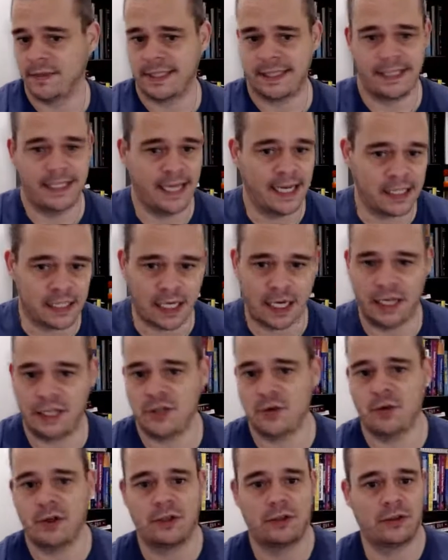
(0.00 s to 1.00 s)
the SI
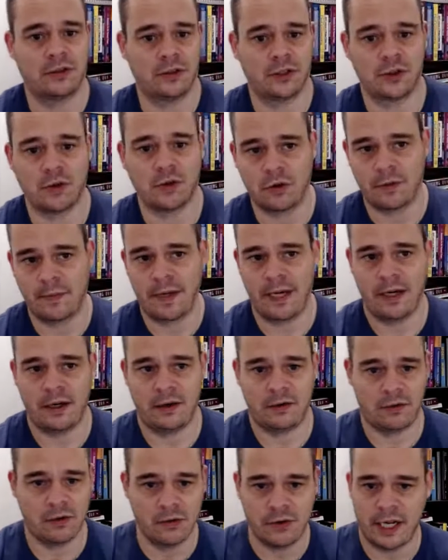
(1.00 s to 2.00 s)
joint or shoulder pain
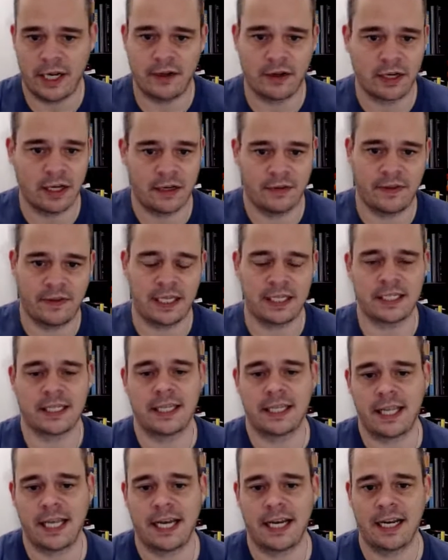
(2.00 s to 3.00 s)
or rotator cuff, things
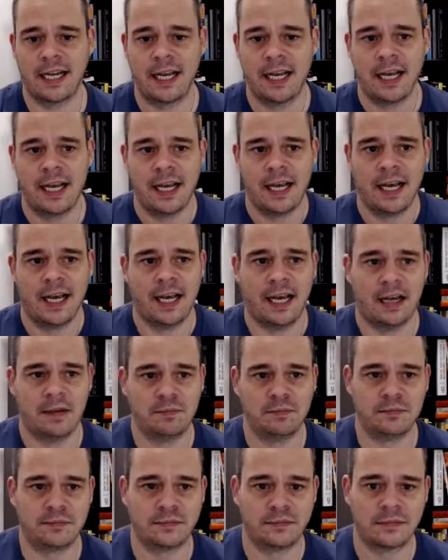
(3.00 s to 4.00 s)
like that,
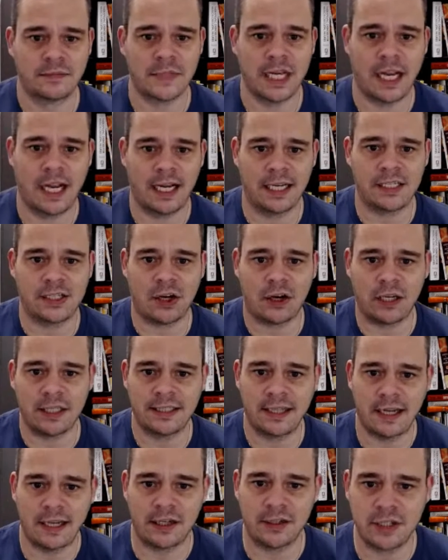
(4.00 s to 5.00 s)
I started
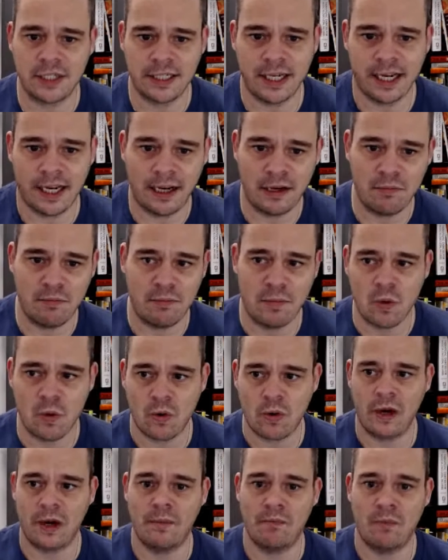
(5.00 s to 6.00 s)
to understand
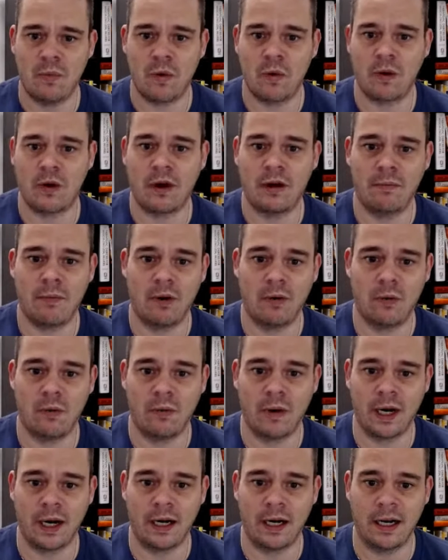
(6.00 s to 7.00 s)
more and more about
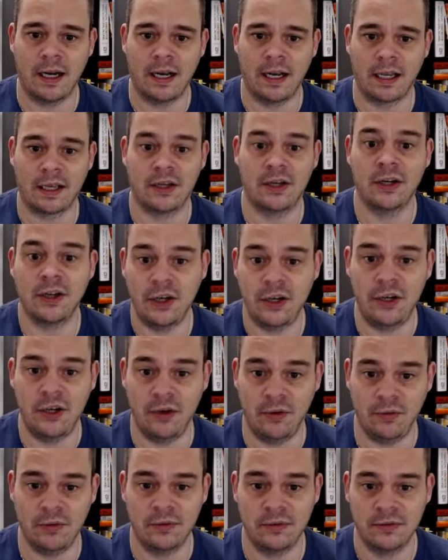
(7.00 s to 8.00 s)
what I could
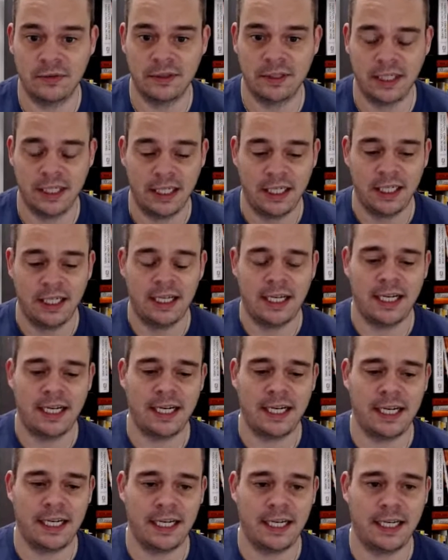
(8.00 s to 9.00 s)
do.
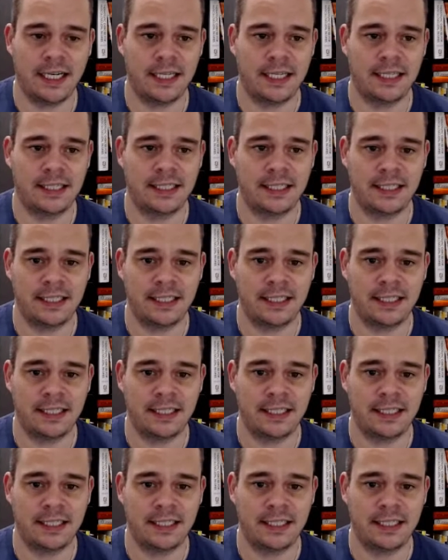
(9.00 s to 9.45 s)
And